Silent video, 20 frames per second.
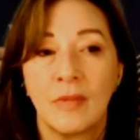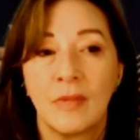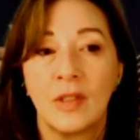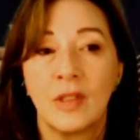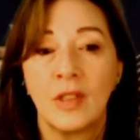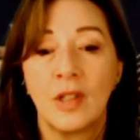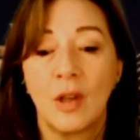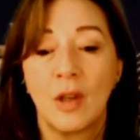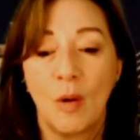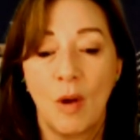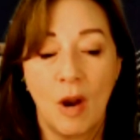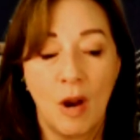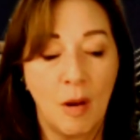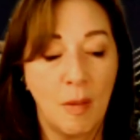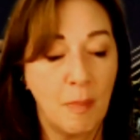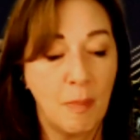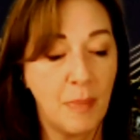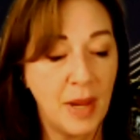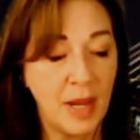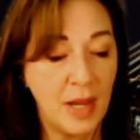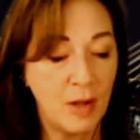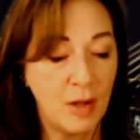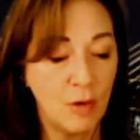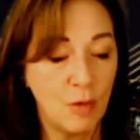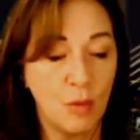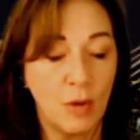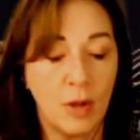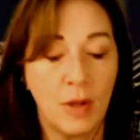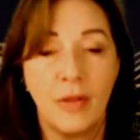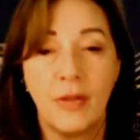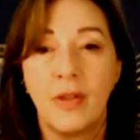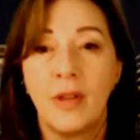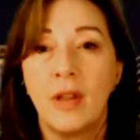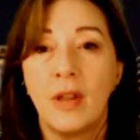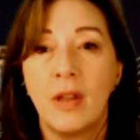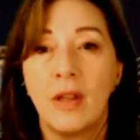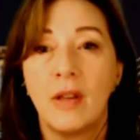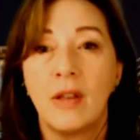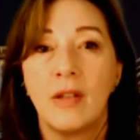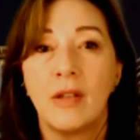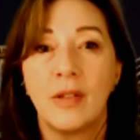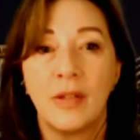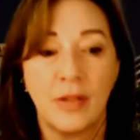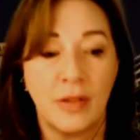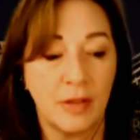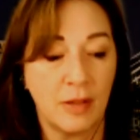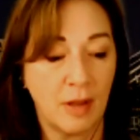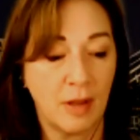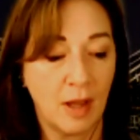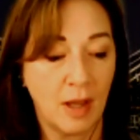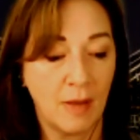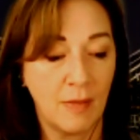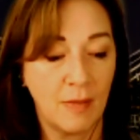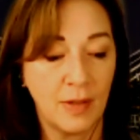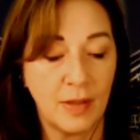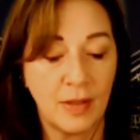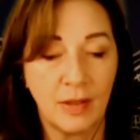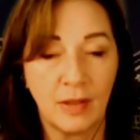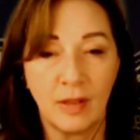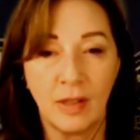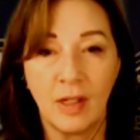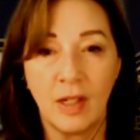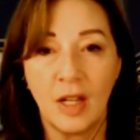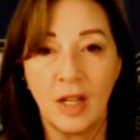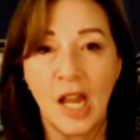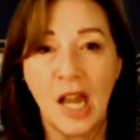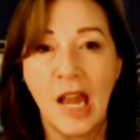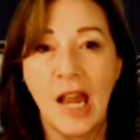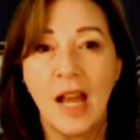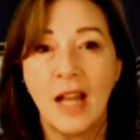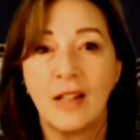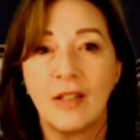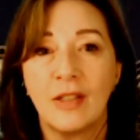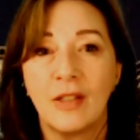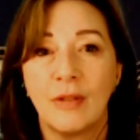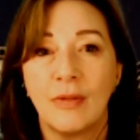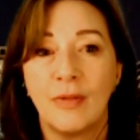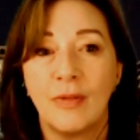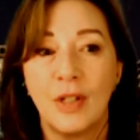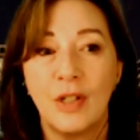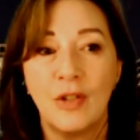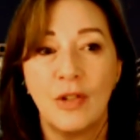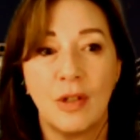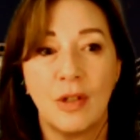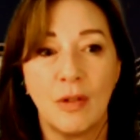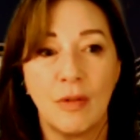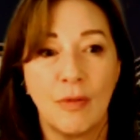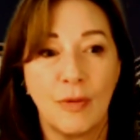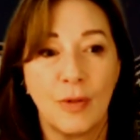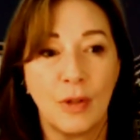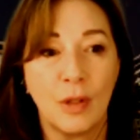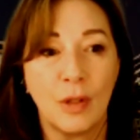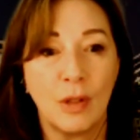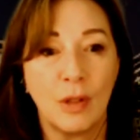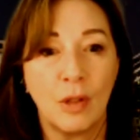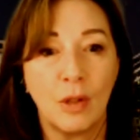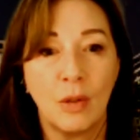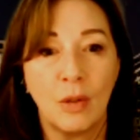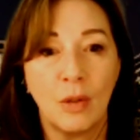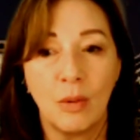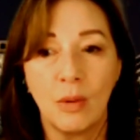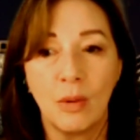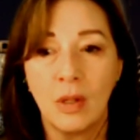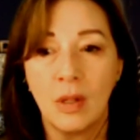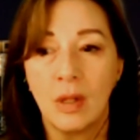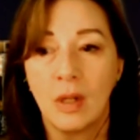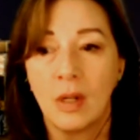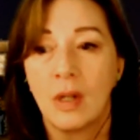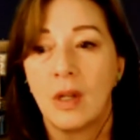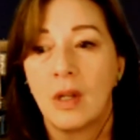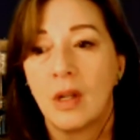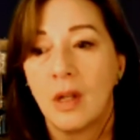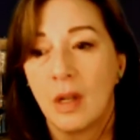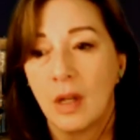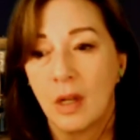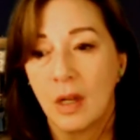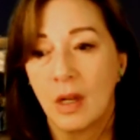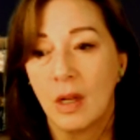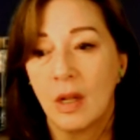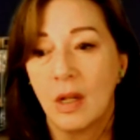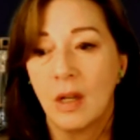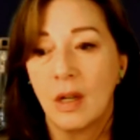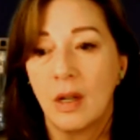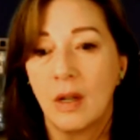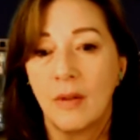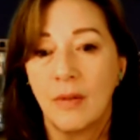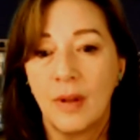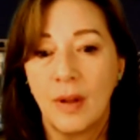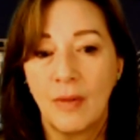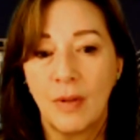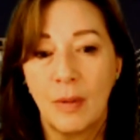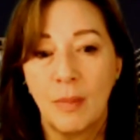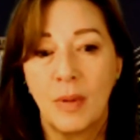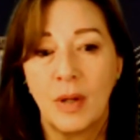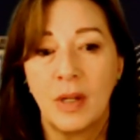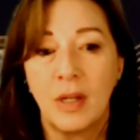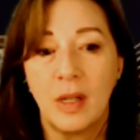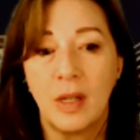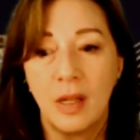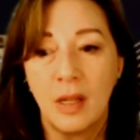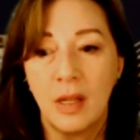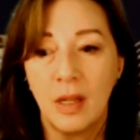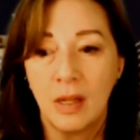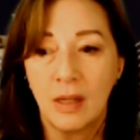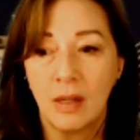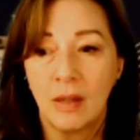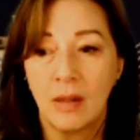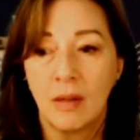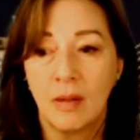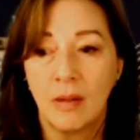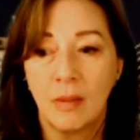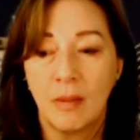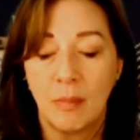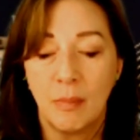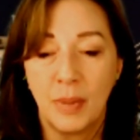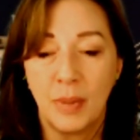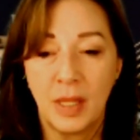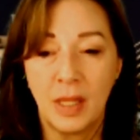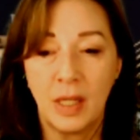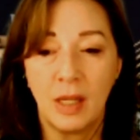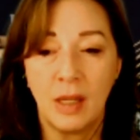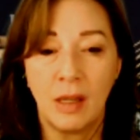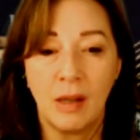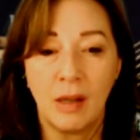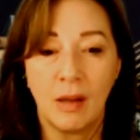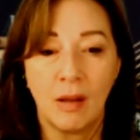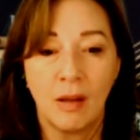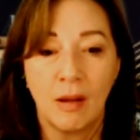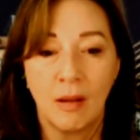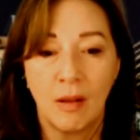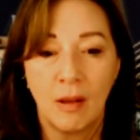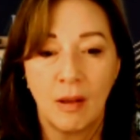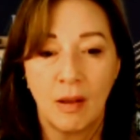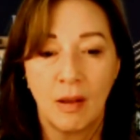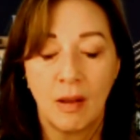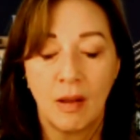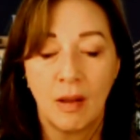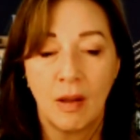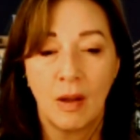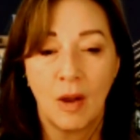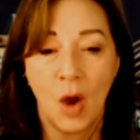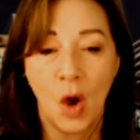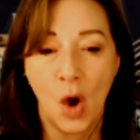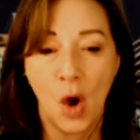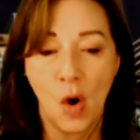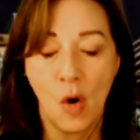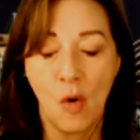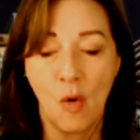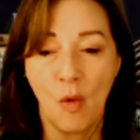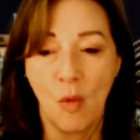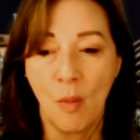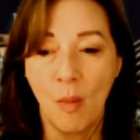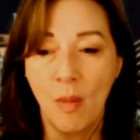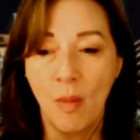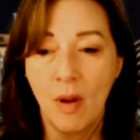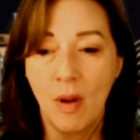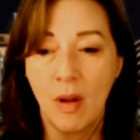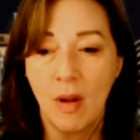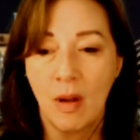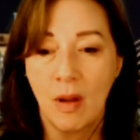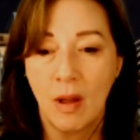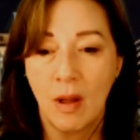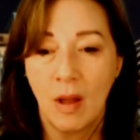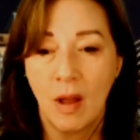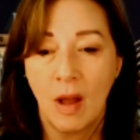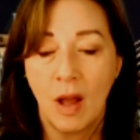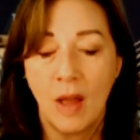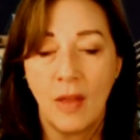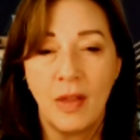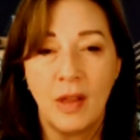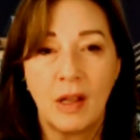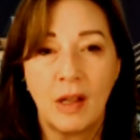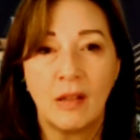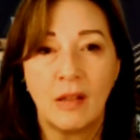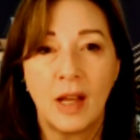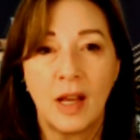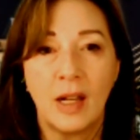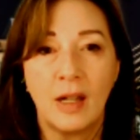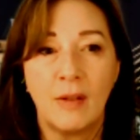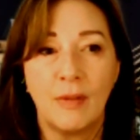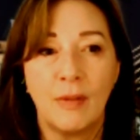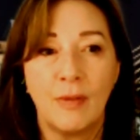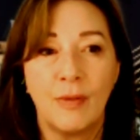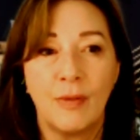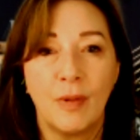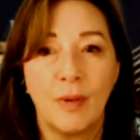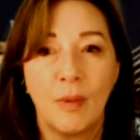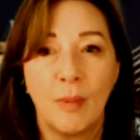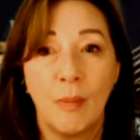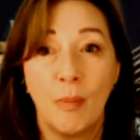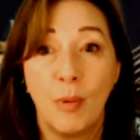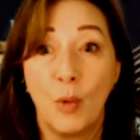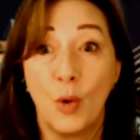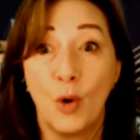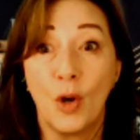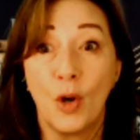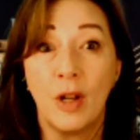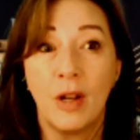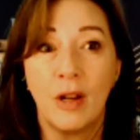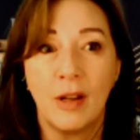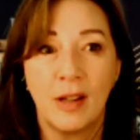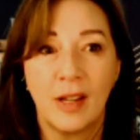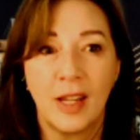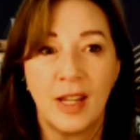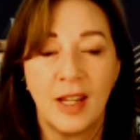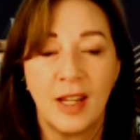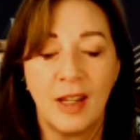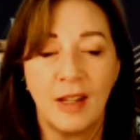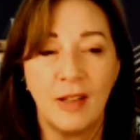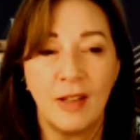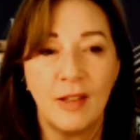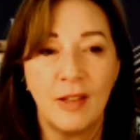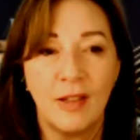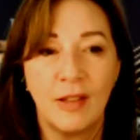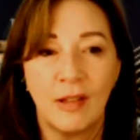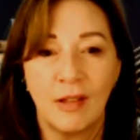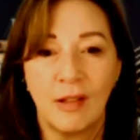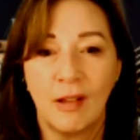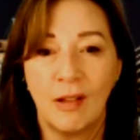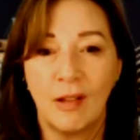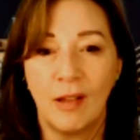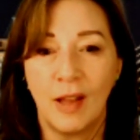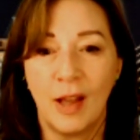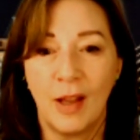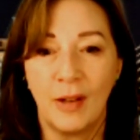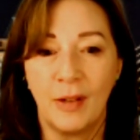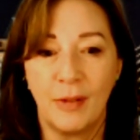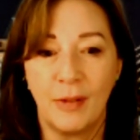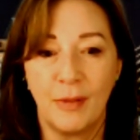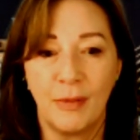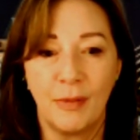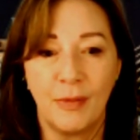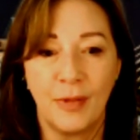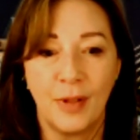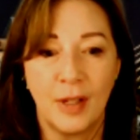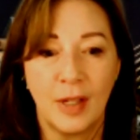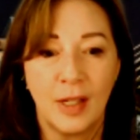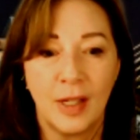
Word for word: So our bandwidth is obviously not sufficient for the load uh, of everybody being home. I think a lot of bored kids, a lot of